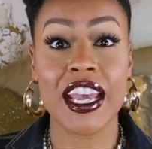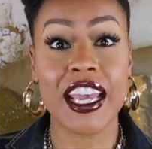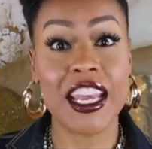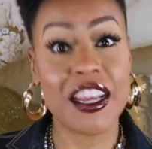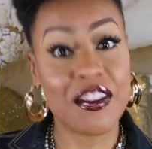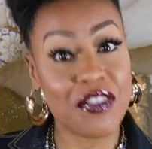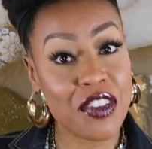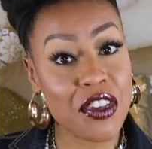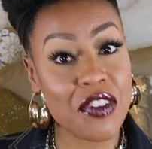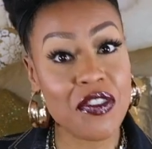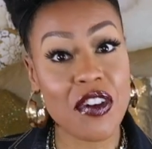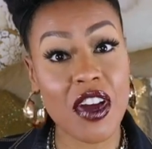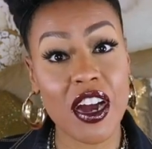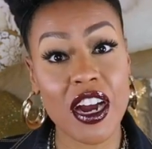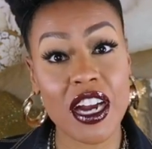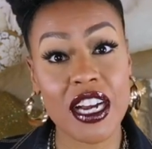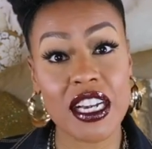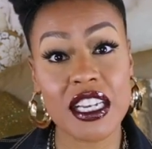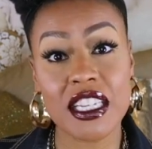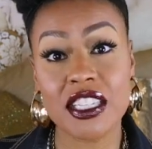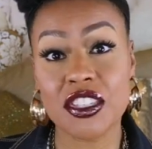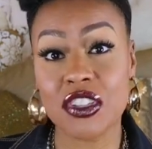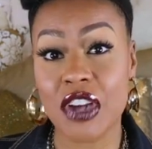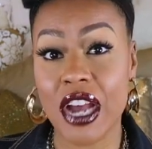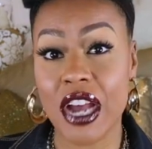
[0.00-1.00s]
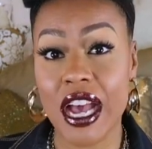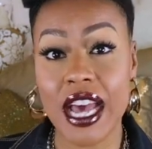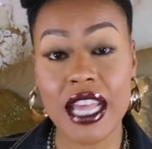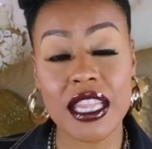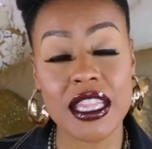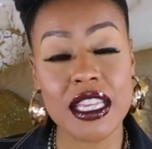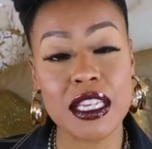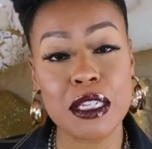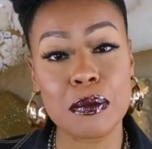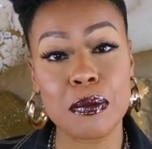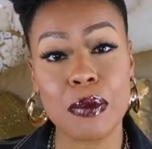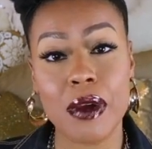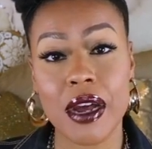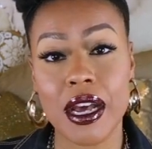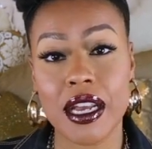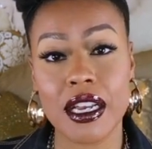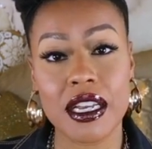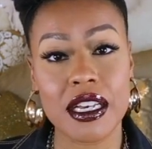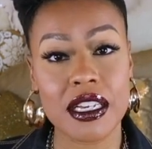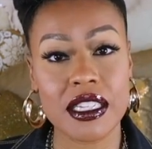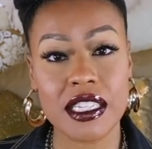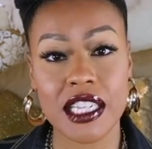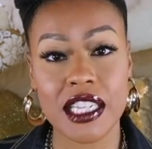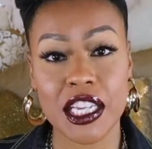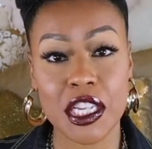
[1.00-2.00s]
If you've already tried these
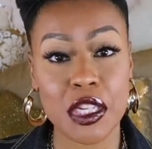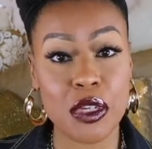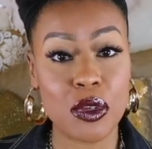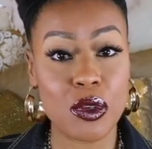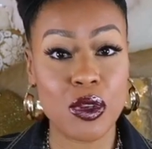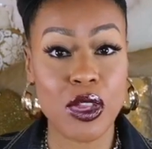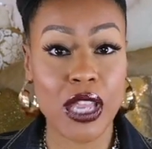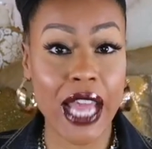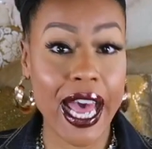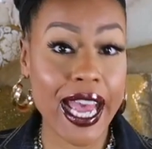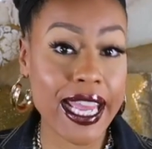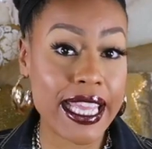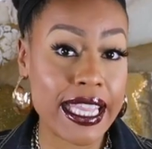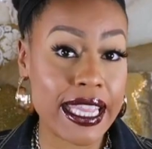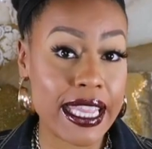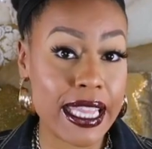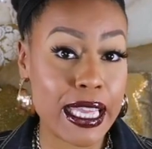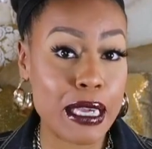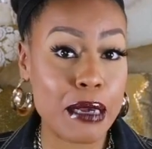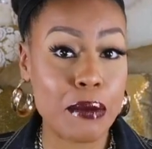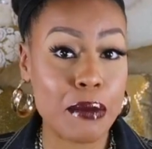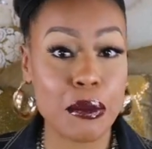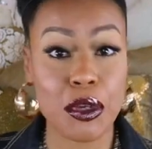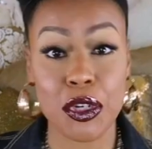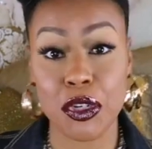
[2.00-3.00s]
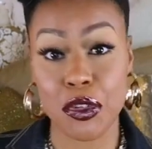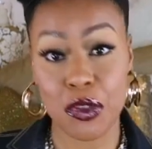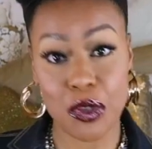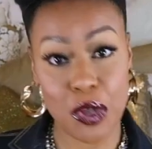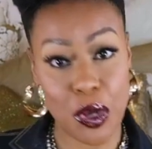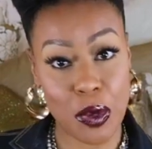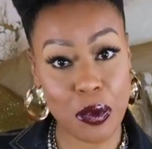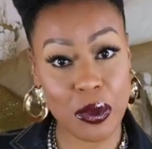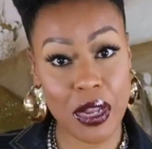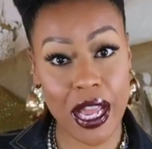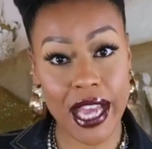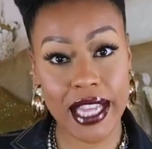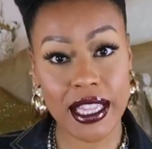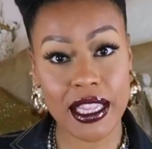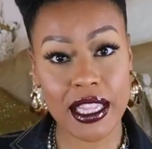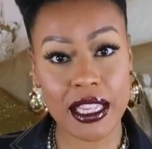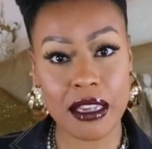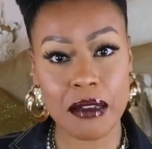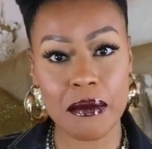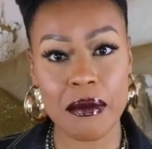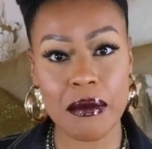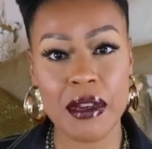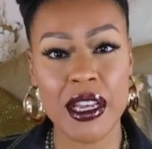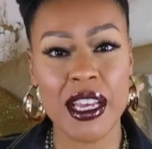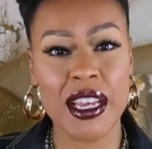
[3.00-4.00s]
products and you like them or you don't like
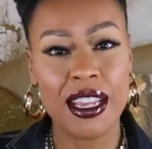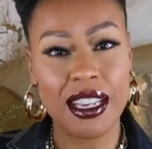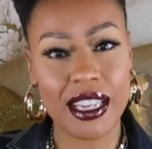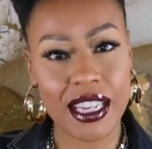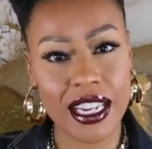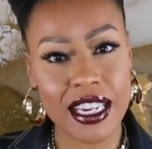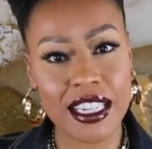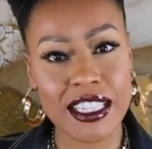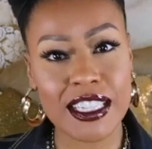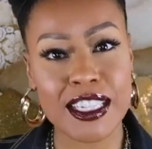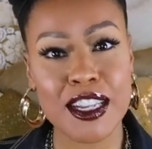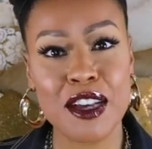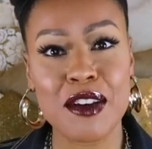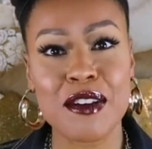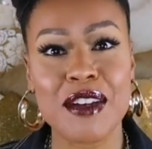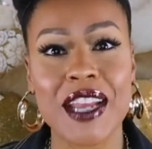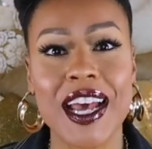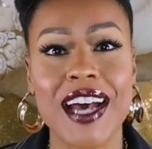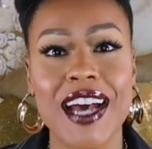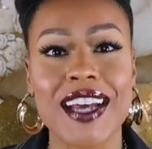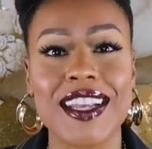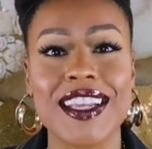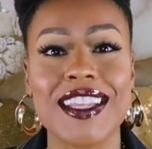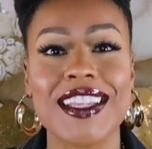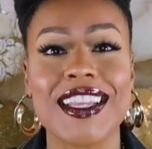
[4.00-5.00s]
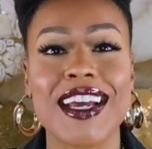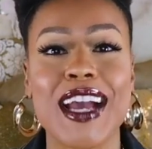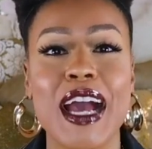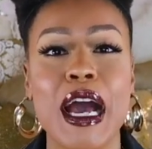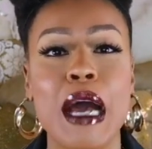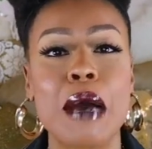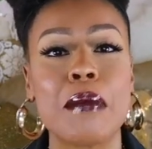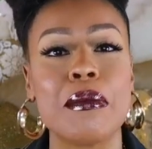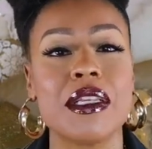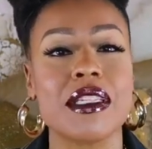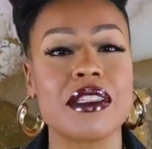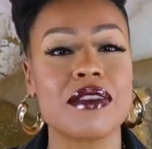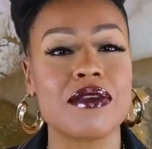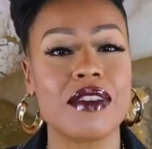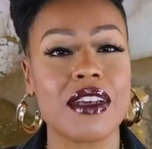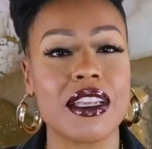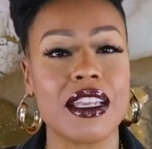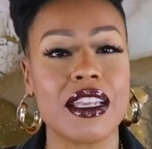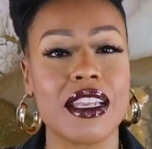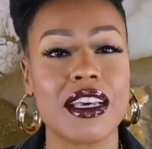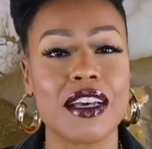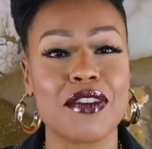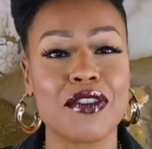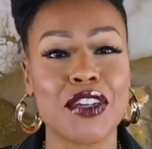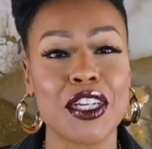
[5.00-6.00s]
them, let us know down in the comments. We'd
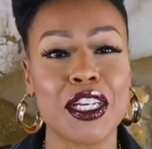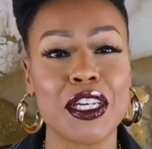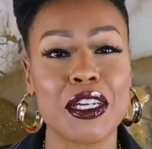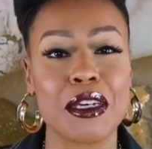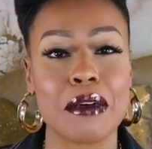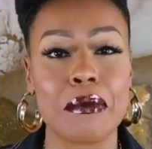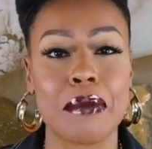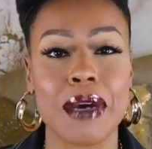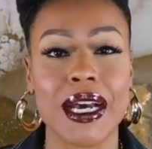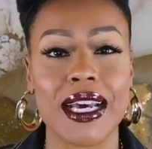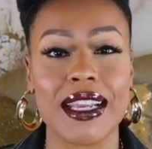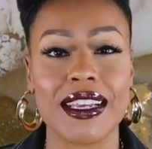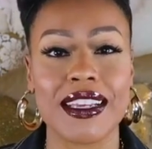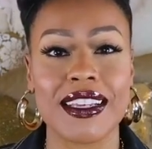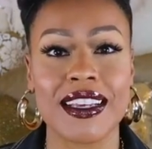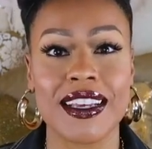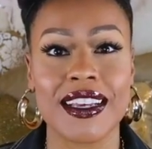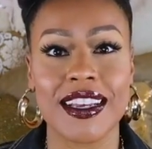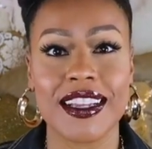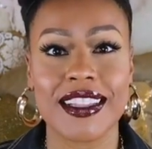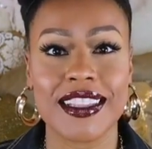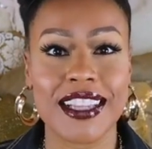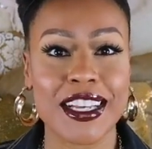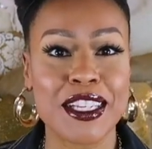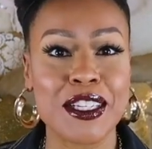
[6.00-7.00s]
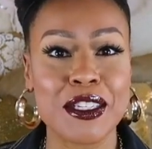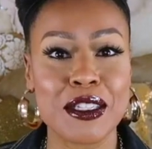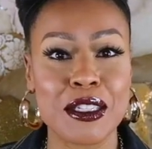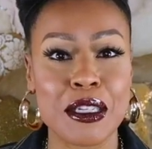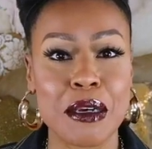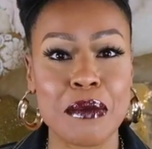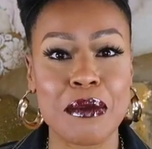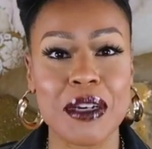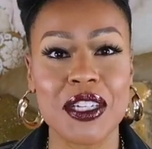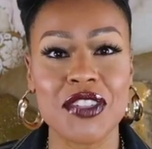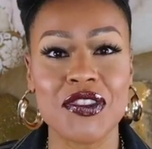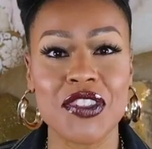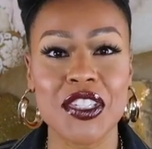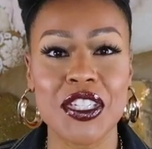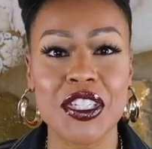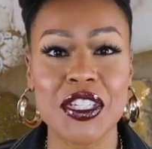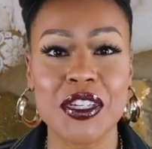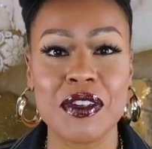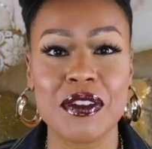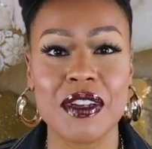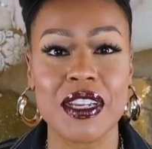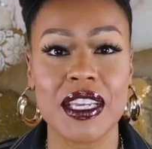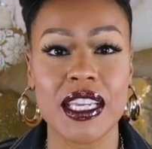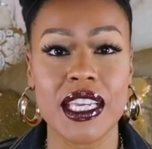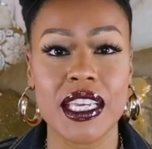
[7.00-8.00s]
love to hear about it. Thank you so much for
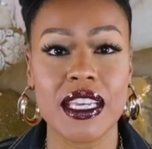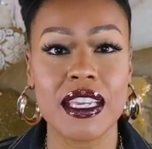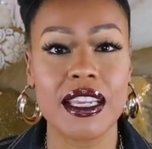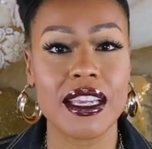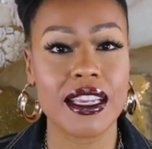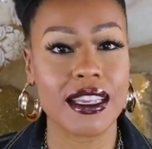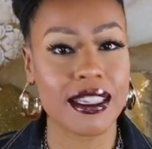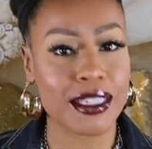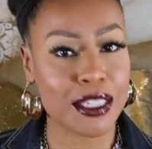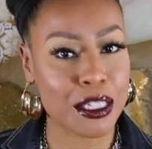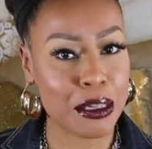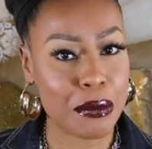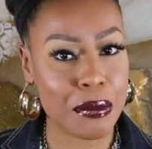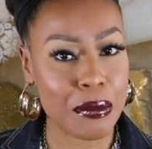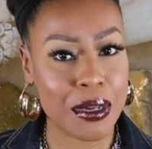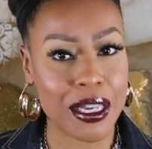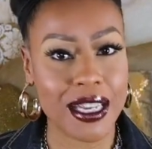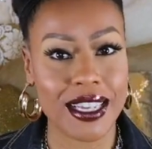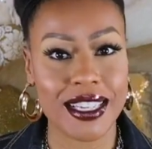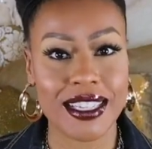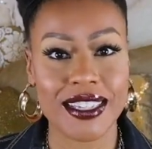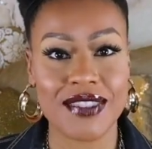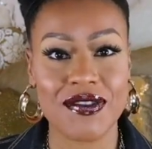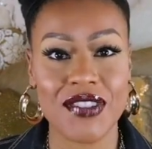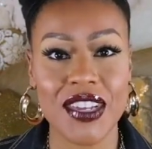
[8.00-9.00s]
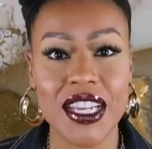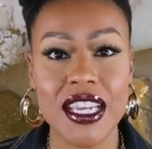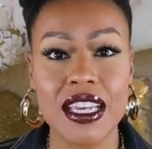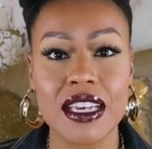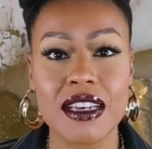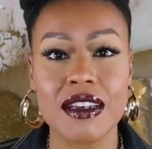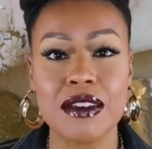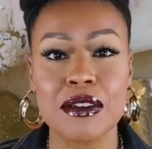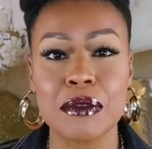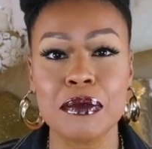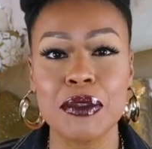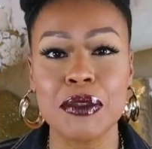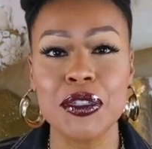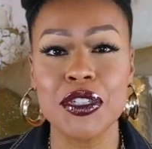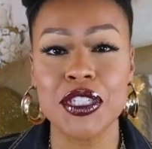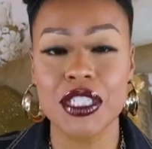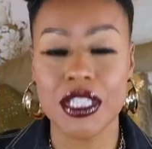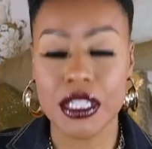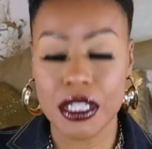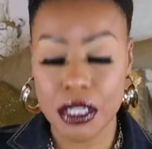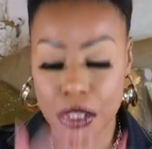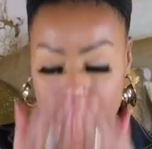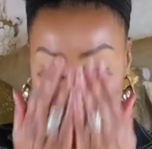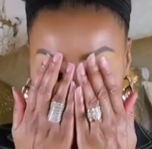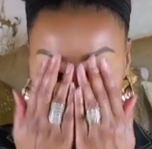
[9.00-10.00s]
tuning in and until my next video,
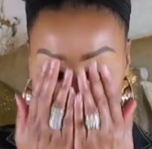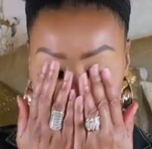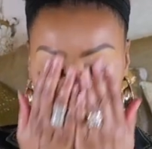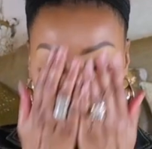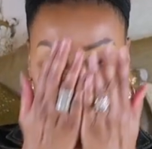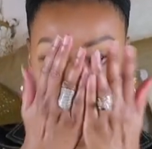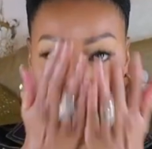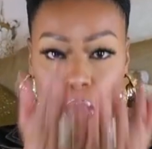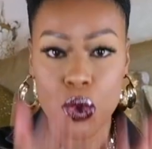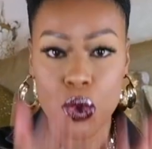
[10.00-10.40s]
smooches.